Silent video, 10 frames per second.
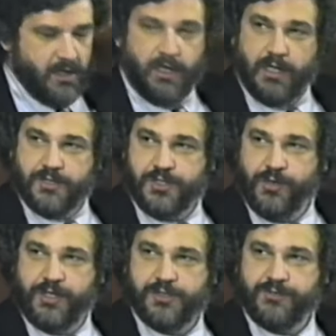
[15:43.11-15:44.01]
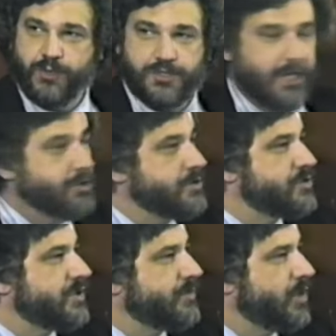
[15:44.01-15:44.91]
uh, series of
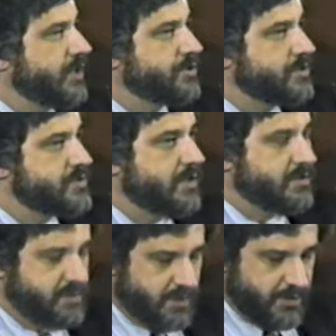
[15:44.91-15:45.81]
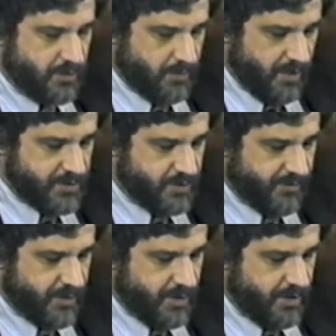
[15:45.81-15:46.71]
recessions and depressions that uh, took place
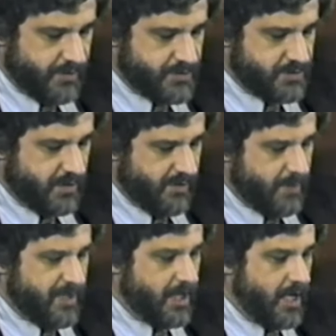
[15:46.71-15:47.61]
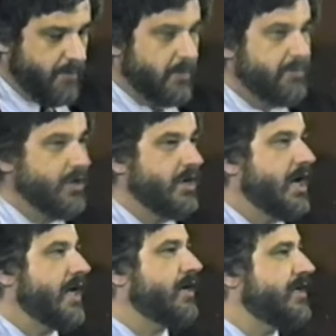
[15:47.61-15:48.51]
over the years, uh, they became
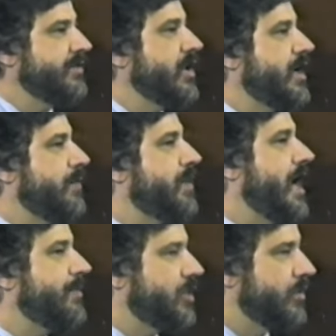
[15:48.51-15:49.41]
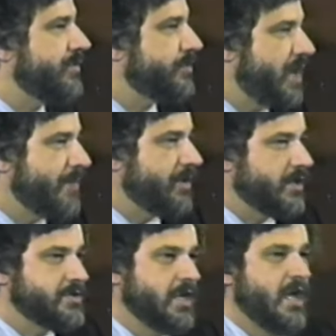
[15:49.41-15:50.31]
periodically very unpopular with the
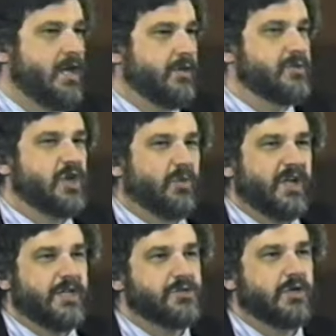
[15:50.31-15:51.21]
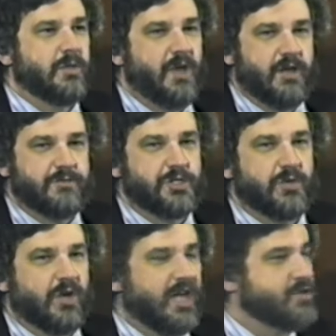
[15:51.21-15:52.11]
populace. There was already a certain amount of
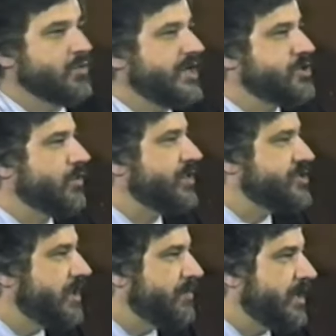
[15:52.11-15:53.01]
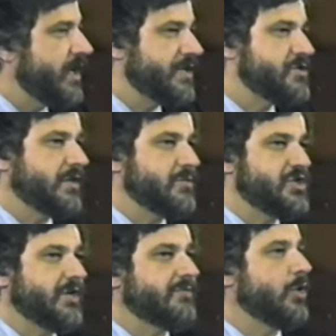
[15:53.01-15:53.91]
generalized racial resentment against them,
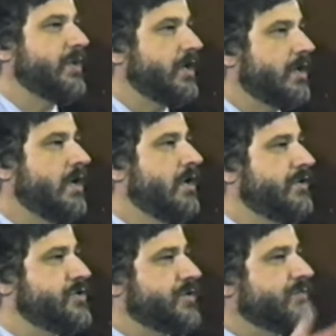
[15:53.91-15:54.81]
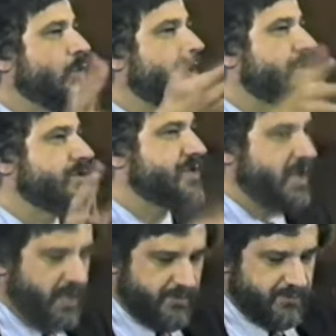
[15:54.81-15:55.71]
xenophobia. These are foreigners.
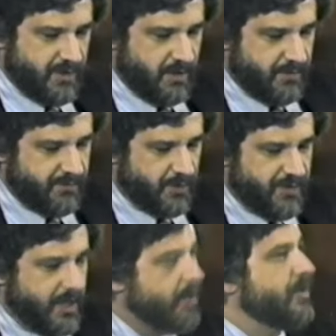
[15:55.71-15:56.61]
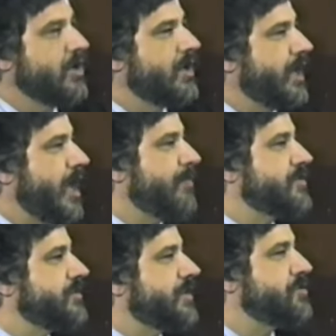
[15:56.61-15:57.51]
They have filthy un-American
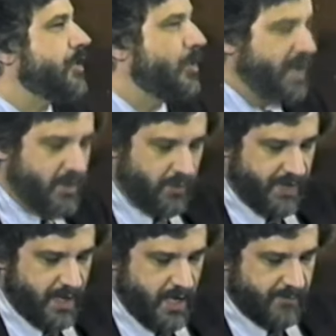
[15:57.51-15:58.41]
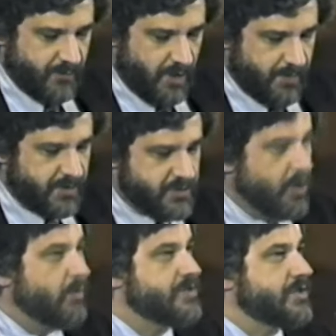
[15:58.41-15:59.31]
habits and they should go back where they came from. But this
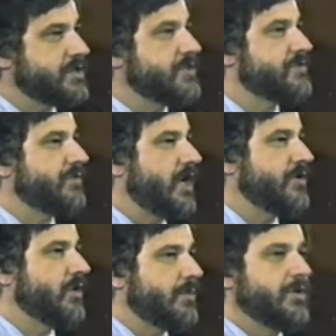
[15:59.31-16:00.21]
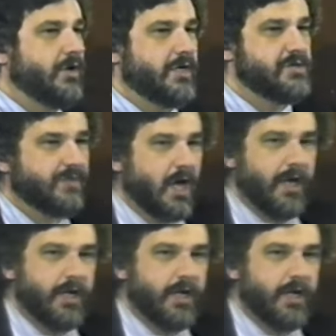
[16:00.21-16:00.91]
always intensified during periods of high